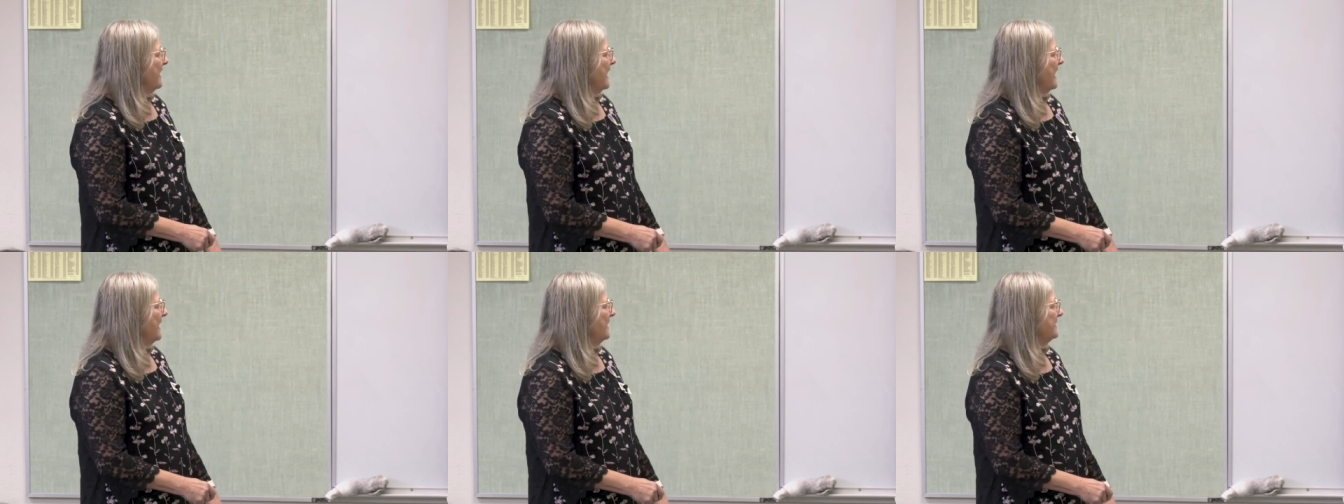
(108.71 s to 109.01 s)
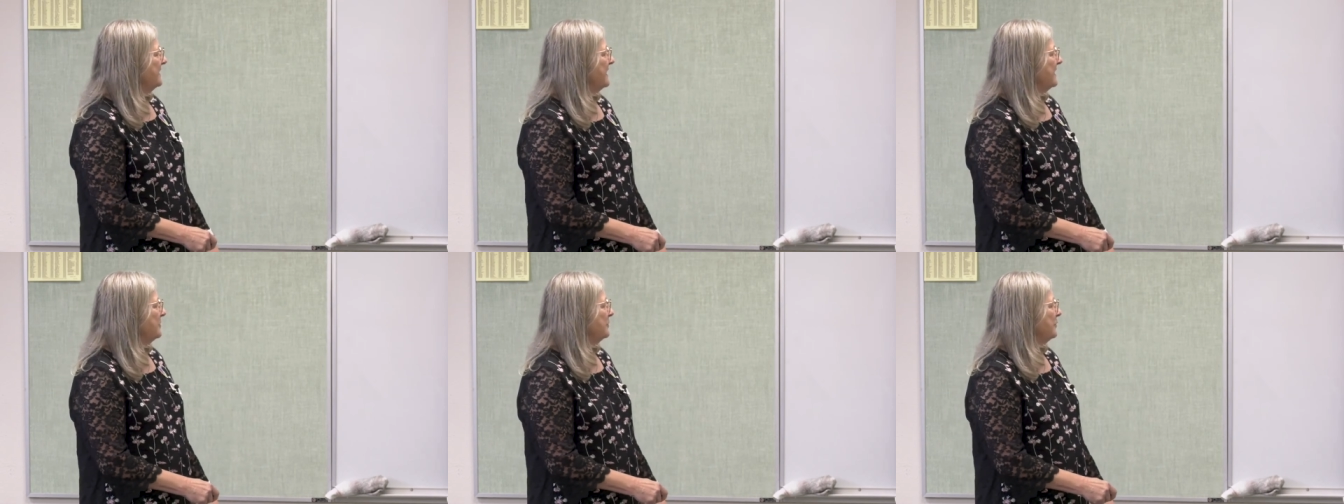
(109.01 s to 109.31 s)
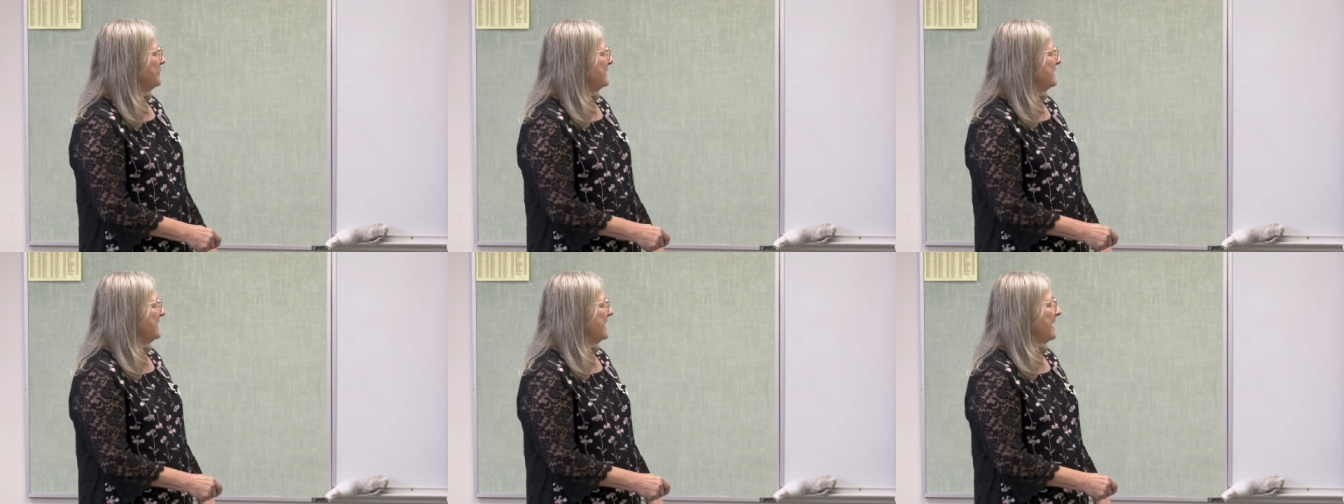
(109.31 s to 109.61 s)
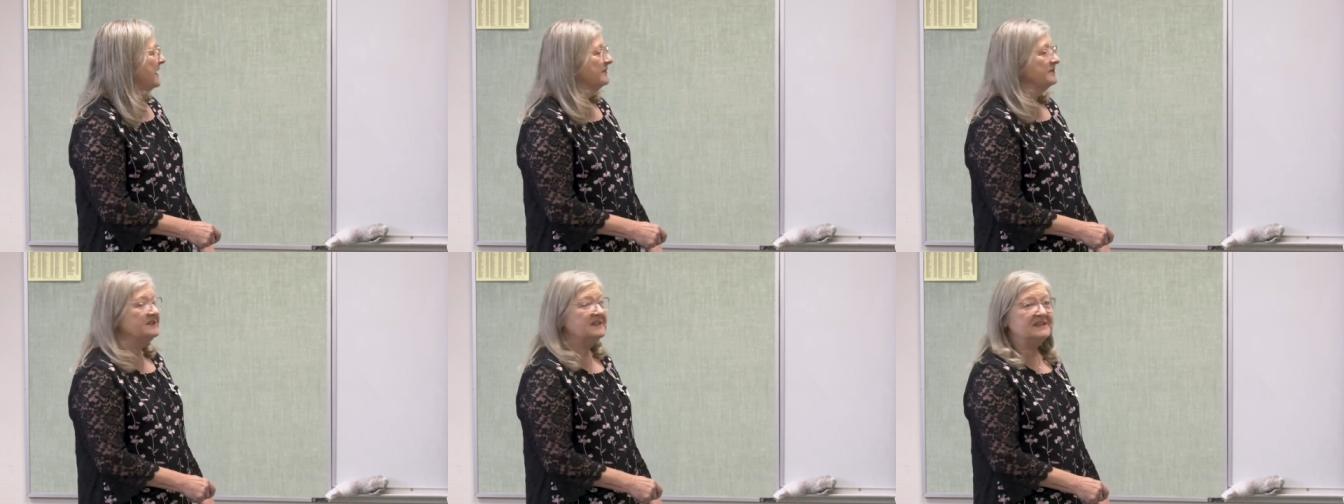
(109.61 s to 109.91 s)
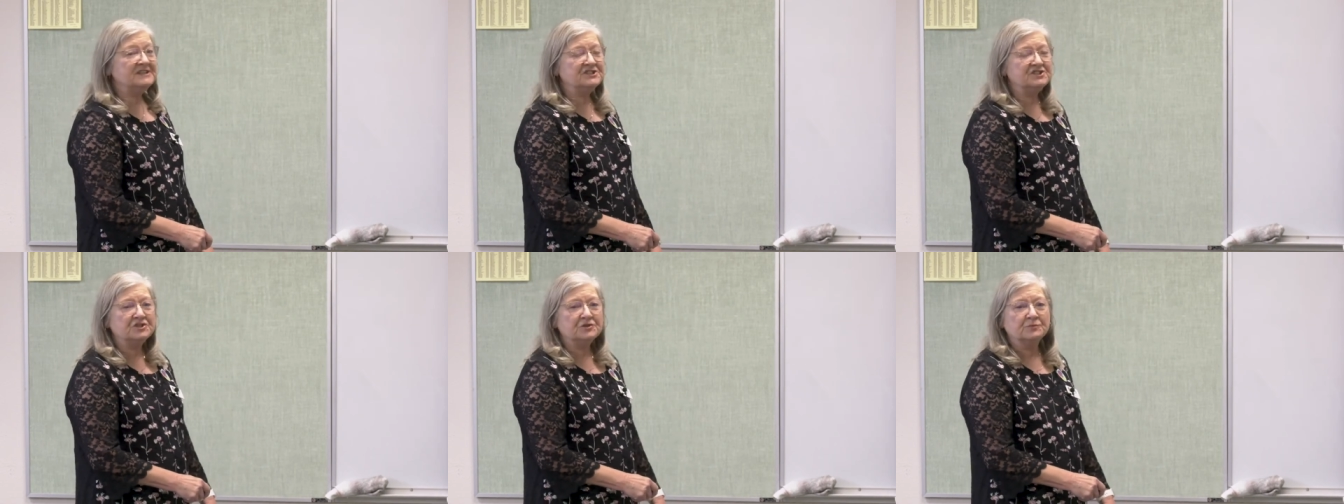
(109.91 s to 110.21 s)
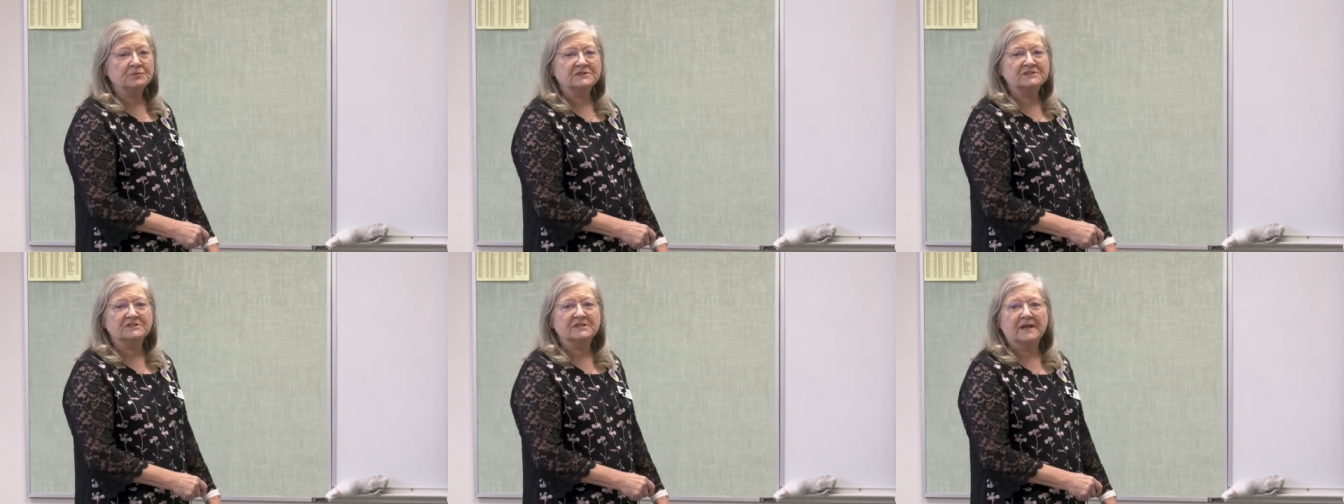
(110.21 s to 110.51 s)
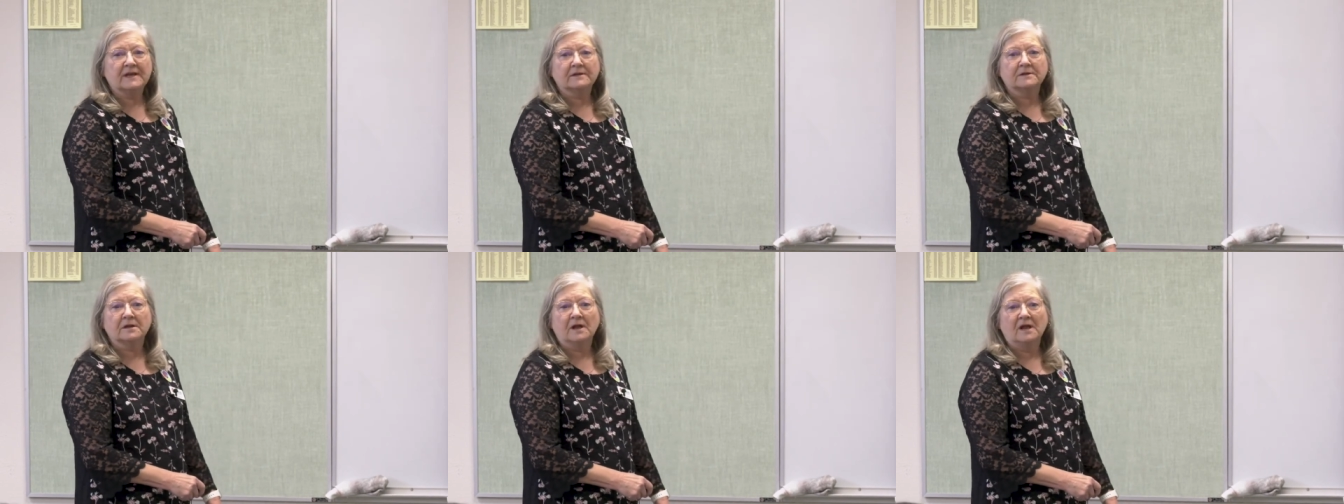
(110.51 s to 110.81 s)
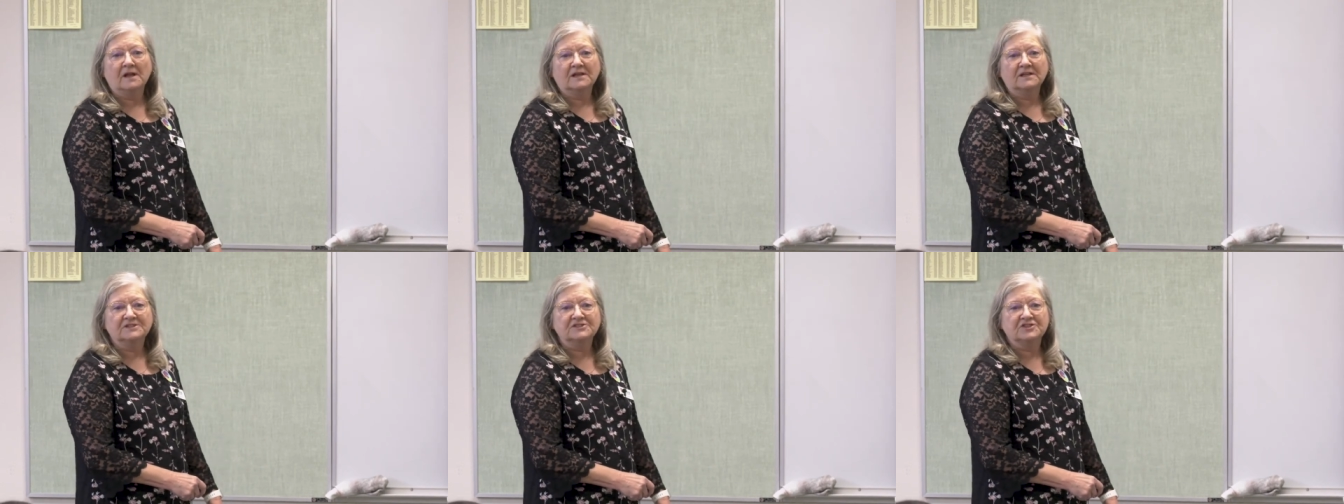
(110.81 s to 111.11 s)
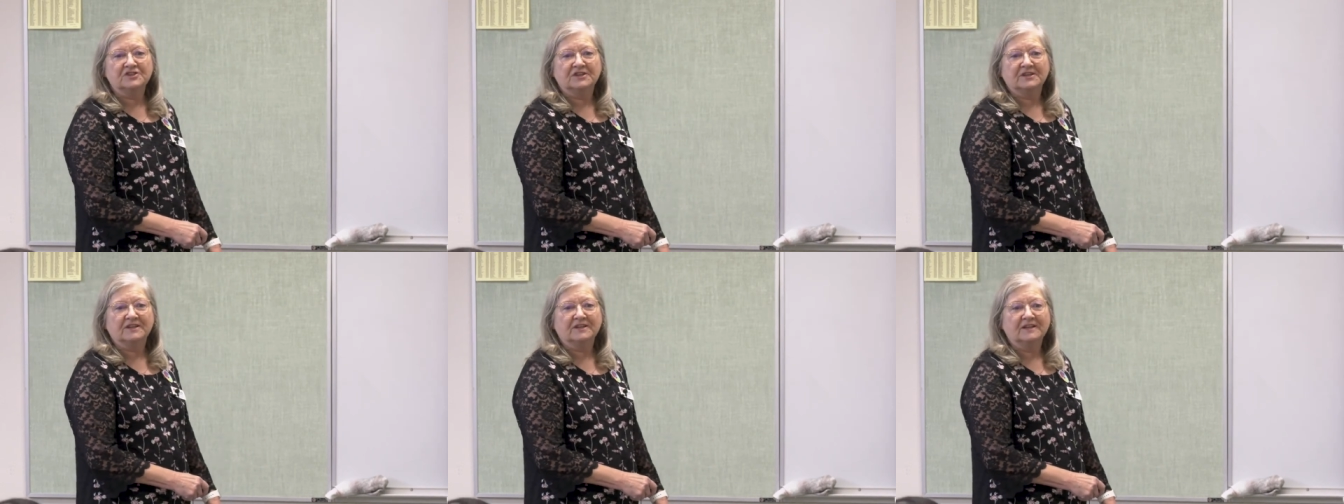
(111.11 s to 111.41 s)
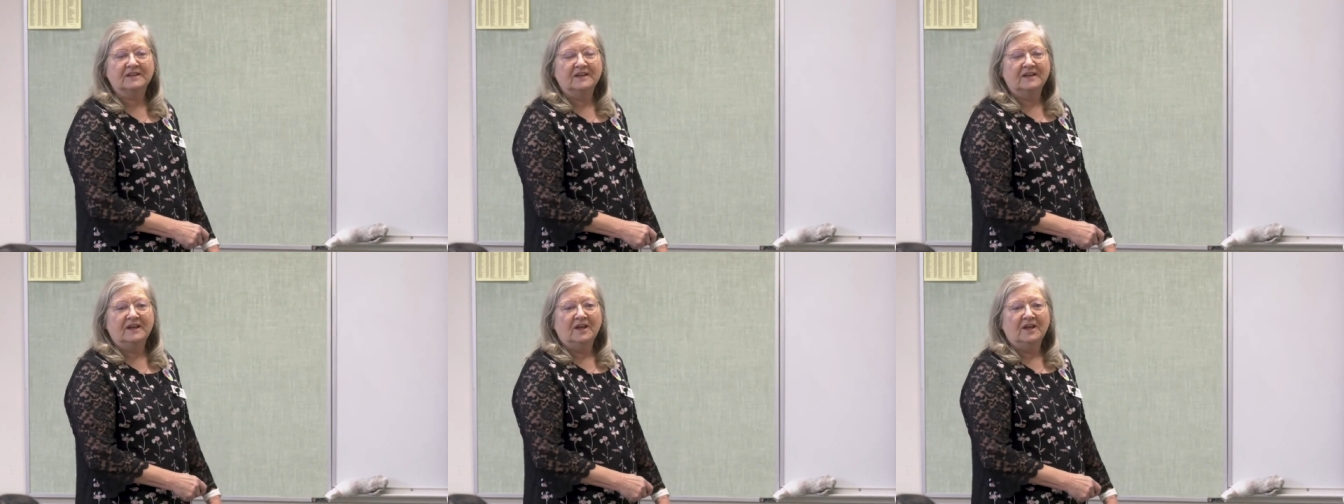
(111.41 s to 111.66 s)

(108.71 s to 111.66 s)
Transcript: And then we have Teaching with Technology,